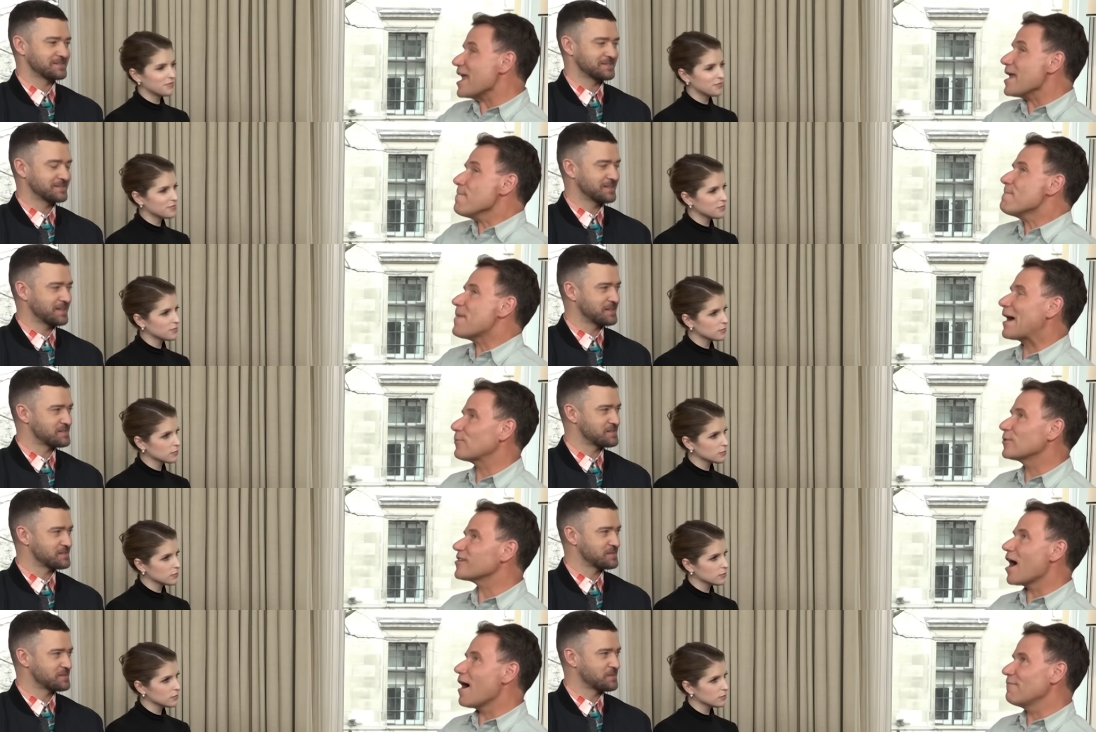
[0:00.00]
Speaker 1: Well, the
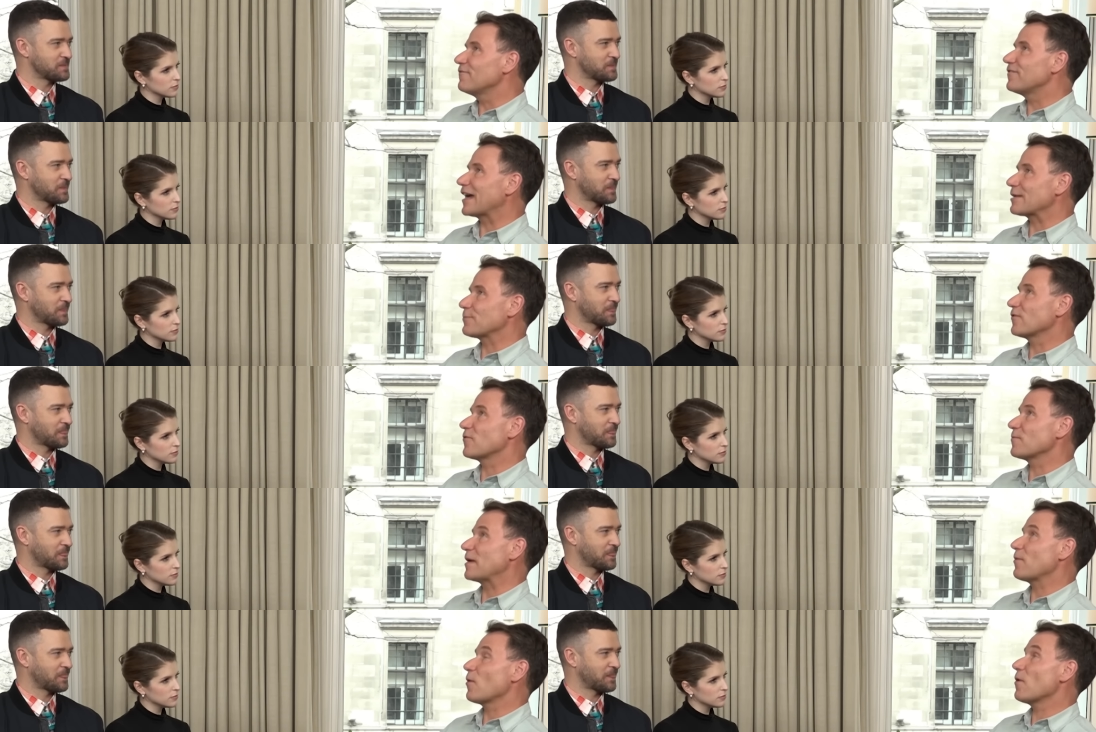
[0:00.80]
impact yes. was
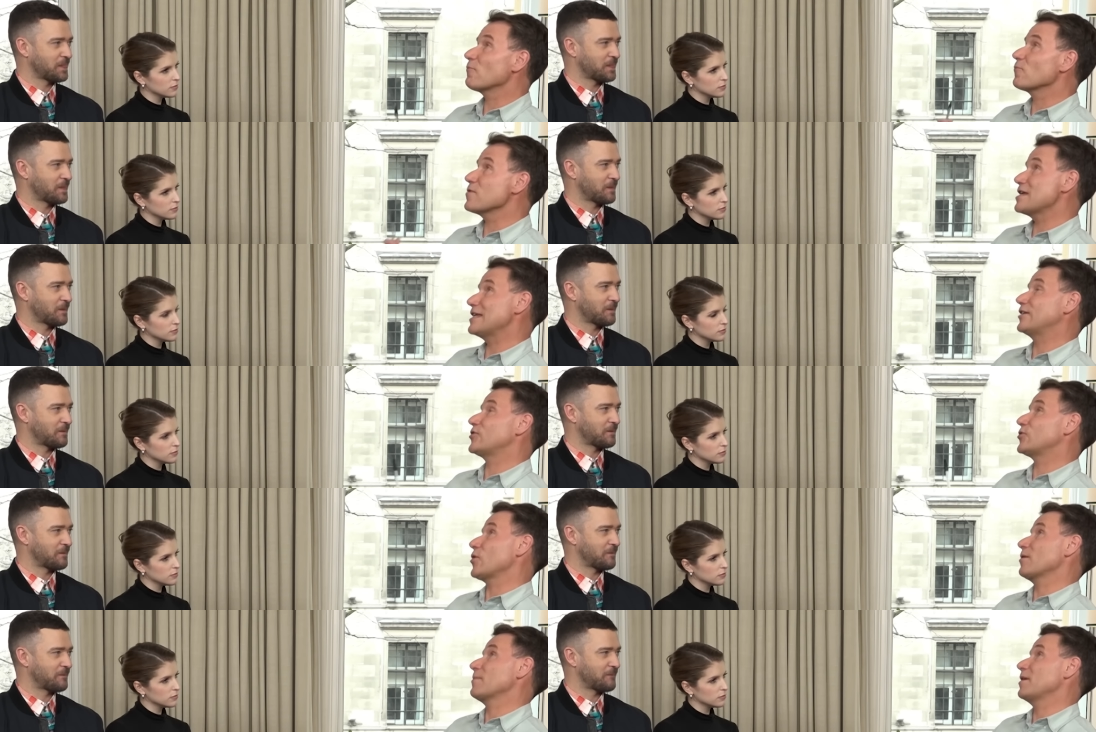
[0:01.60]
unforgettable for me, but what really
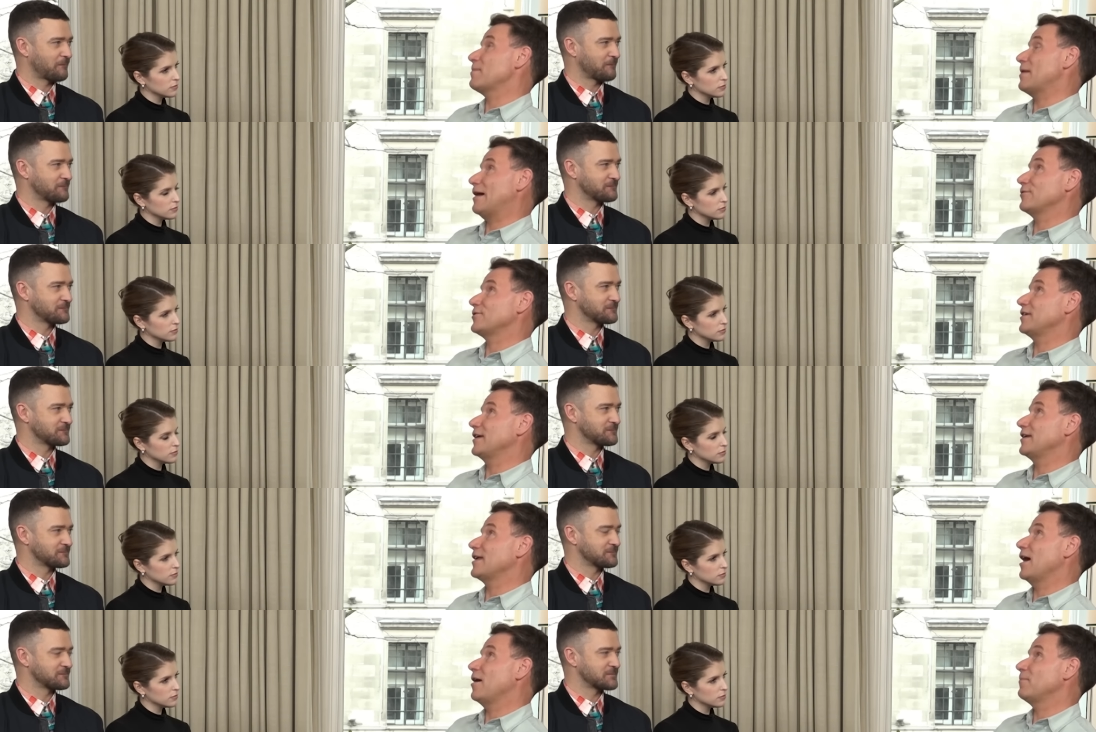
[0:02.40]
struck me about
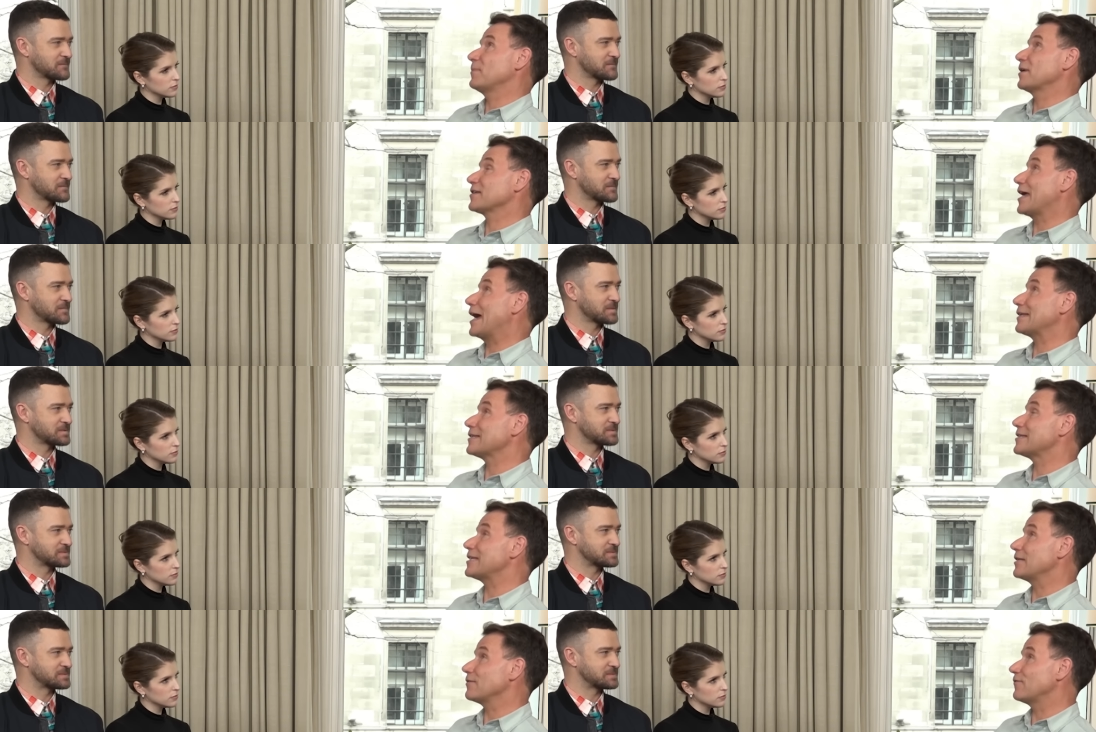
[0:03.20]
it, um, because I
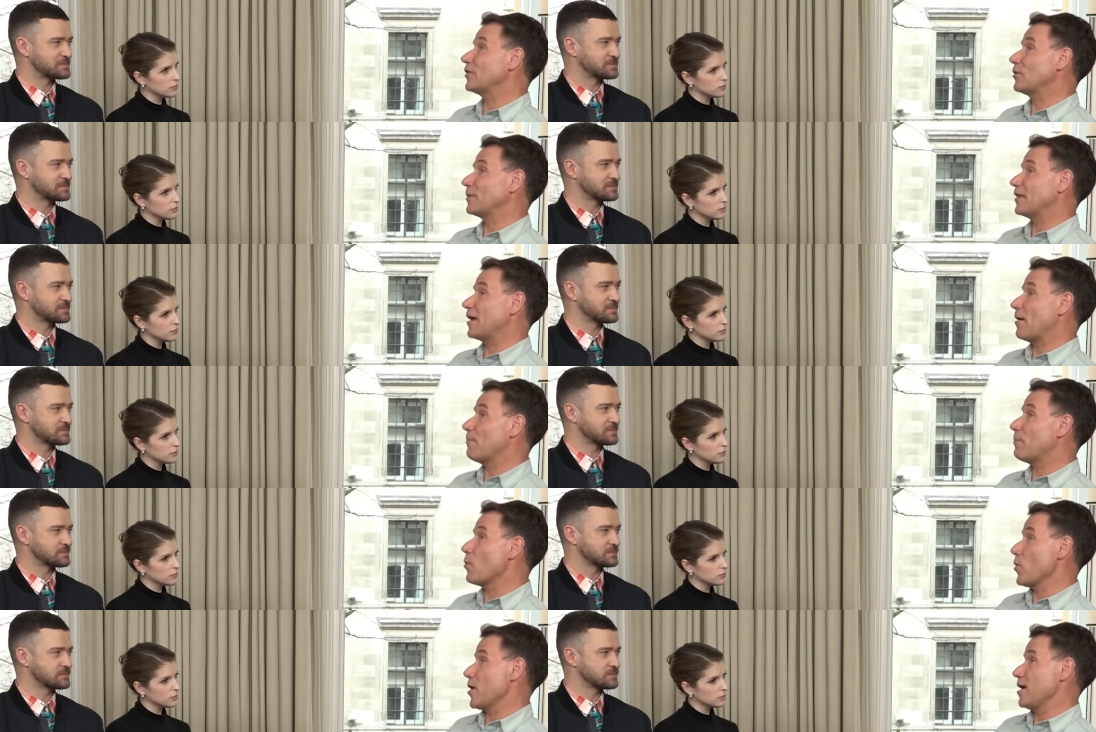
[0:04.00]
hadn't seen the film at
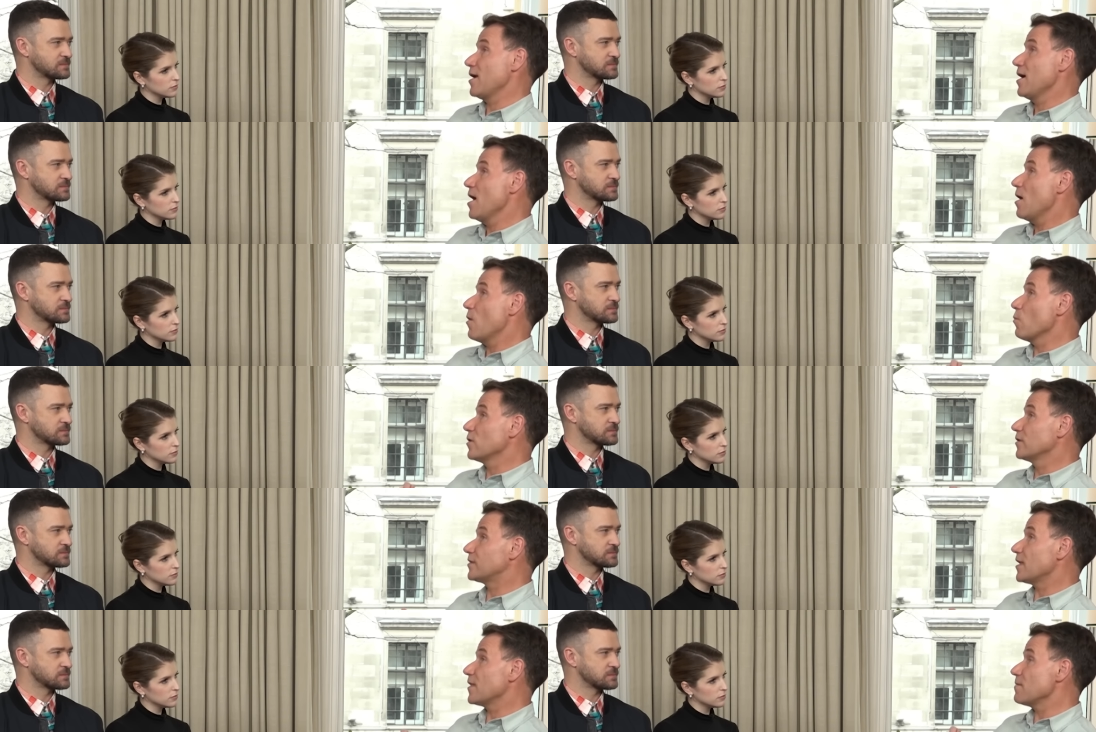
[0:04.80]
that point,
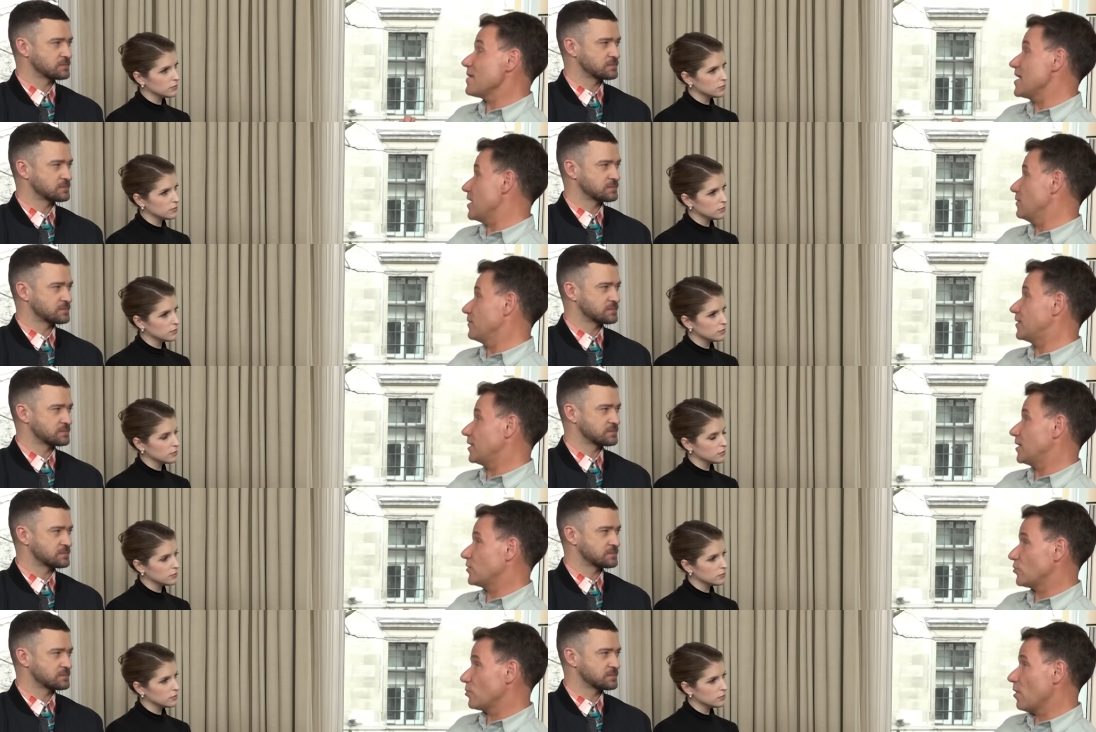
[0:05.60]
was the minute you see a